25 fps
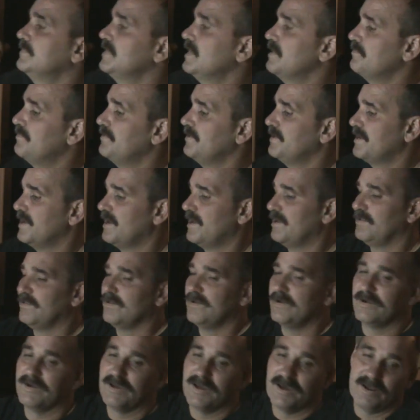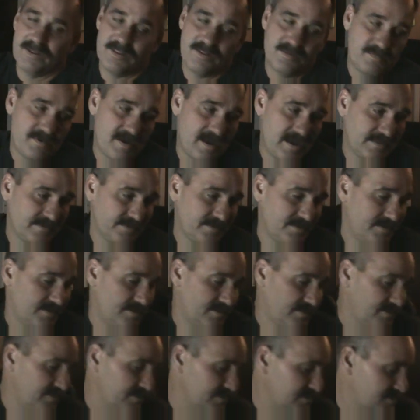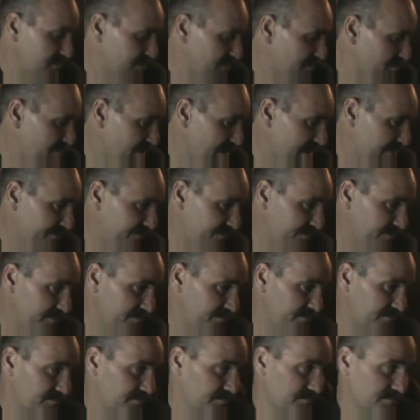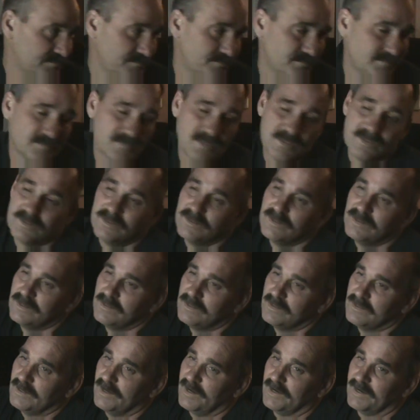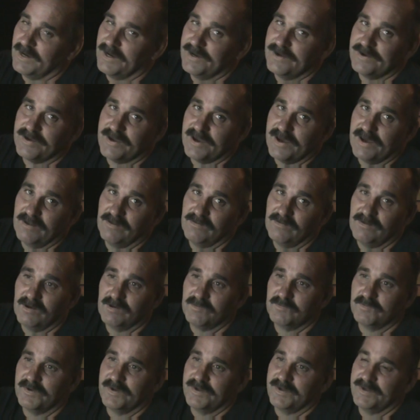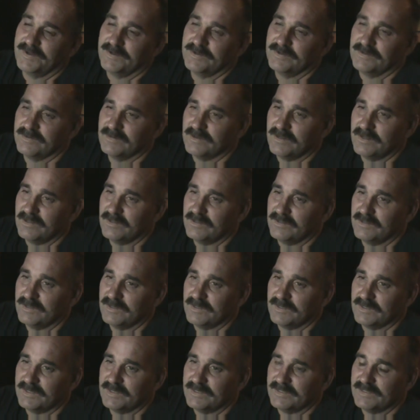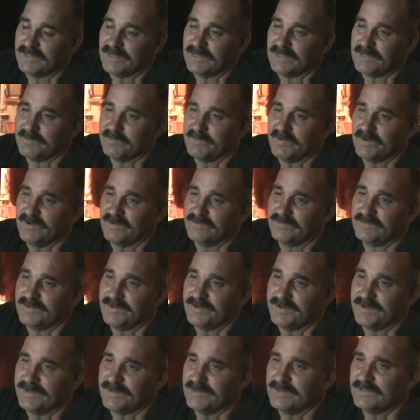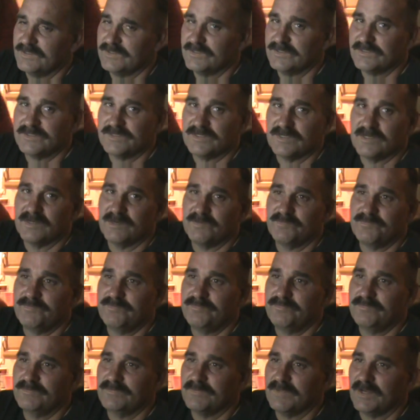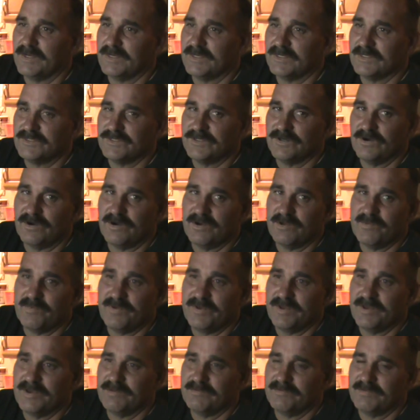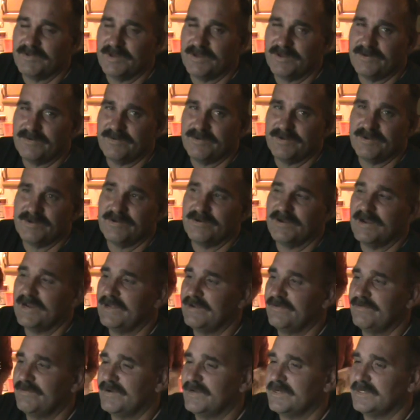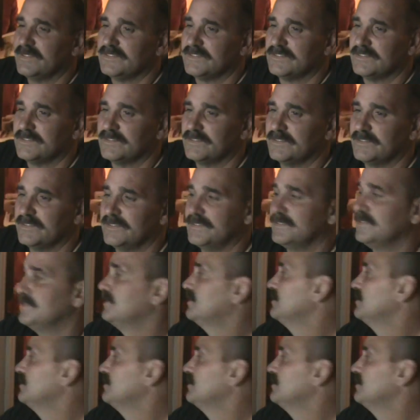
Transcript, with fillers: empty catalog out of the back there. It's in the bathroom. I got your catalog, buddy. I'll uh, get that in the mail to you. Just, uh, I guess you already PM'd Andrea your address. And,